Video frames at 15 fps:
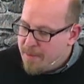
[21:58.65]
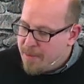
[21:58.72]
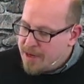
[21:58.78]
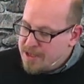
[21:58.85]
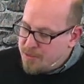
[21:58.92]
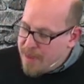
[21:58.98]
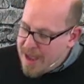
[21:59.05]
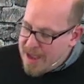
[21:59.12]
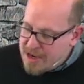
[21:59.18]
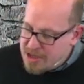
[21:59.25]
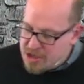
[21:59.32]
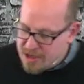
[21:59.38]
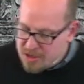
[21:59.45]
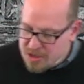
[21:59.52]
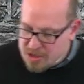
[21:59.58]
but he's
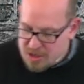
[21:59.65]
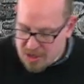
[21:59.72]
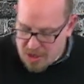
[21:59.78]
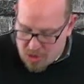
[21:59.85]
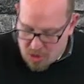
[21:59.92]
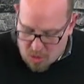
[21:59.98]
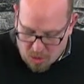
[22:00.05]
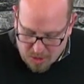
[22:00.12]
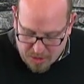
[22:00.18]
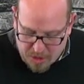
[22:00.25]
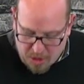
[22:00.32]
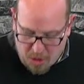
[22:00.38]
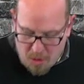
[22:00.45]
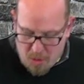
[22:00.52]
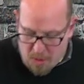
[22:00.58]
patience toward
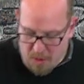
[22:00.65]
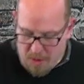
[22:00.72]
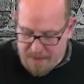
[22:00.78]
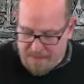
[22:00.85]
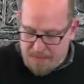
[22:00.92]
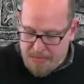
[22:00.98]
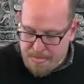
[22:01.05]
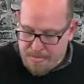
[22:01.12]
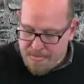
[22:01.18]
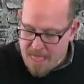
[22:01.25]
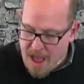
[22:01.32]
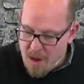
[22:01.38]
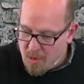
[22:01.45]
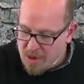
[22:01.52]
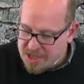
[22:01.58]
you,
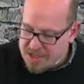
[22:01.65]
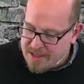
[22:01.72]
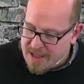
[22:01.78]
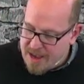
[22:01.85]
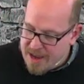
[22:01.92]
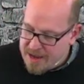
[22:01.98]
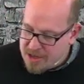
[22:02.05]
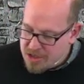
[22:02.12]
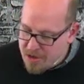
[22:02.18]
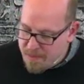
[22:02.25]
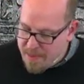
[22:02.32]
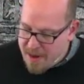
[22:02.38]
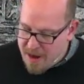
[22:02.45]
not wishing that any should